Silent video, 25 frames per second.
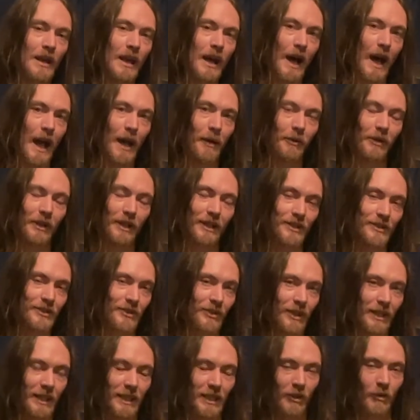I will answer
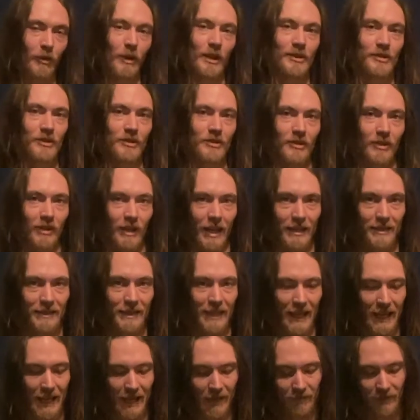any questions you guys
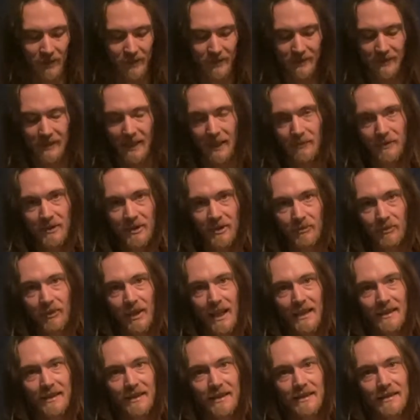have. Let's set up some
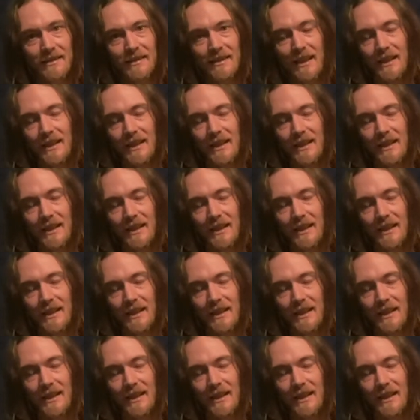lessons.